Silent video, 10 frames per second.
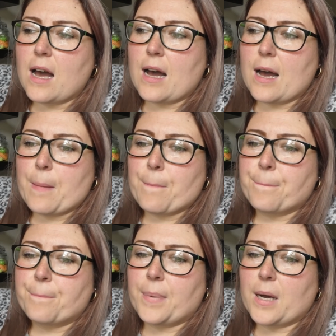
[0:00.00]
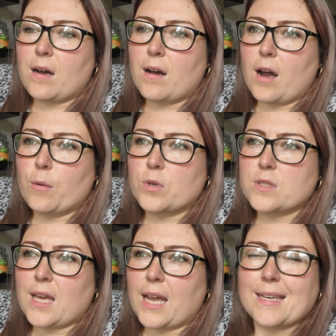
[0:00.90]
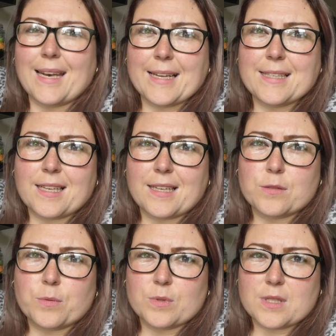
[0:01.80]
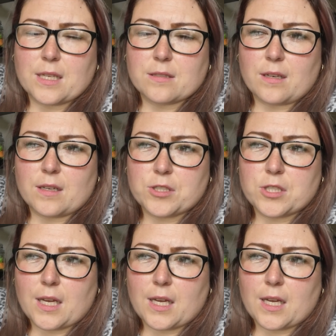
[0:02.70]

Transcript: um, but I was getting lazy towards the end of last